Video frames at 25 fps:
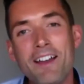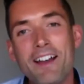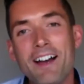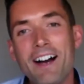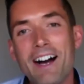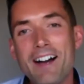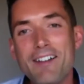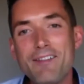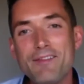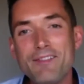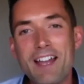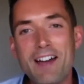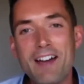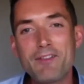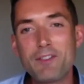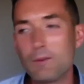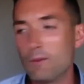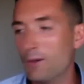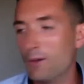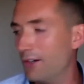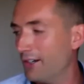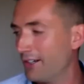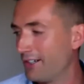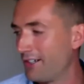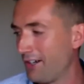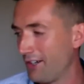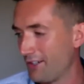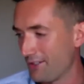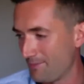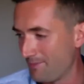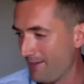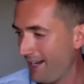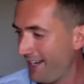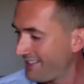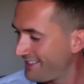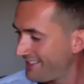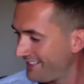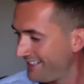I've never worn
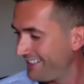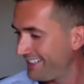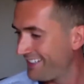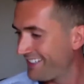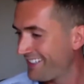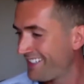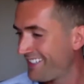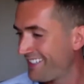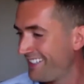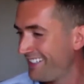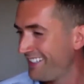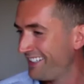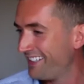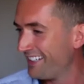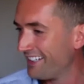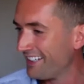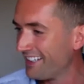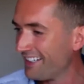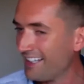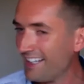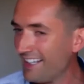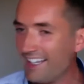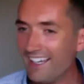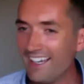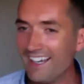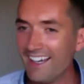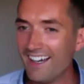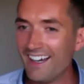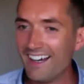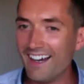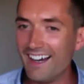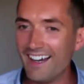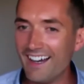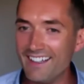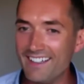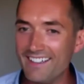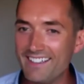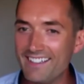cosmetics.
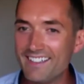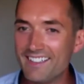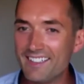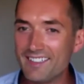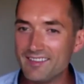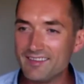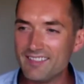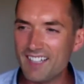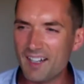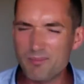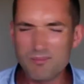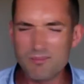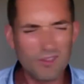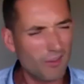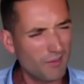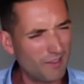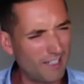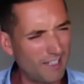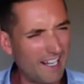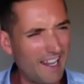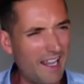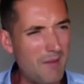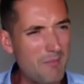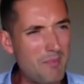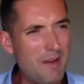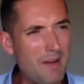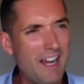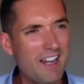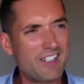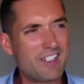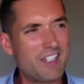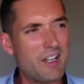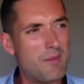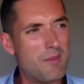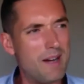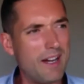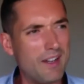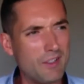And I'm not really that
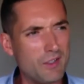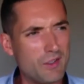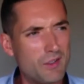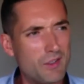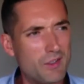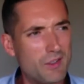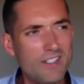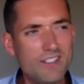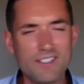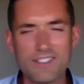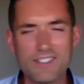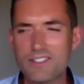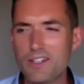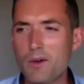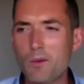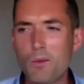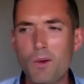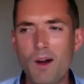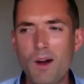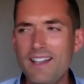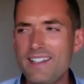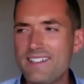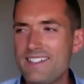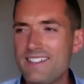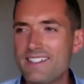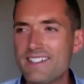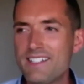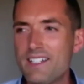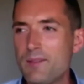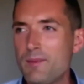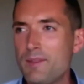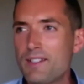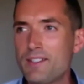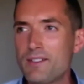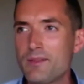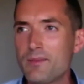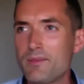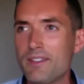passionate about nutrition. So why is this going to be
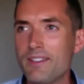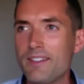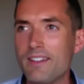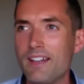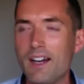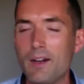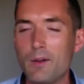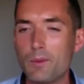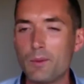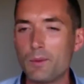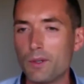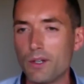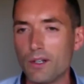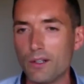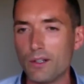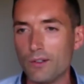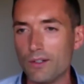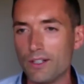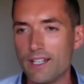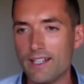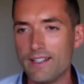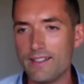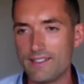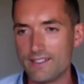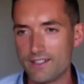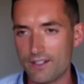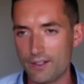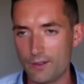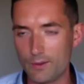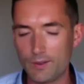something that I would want to look into?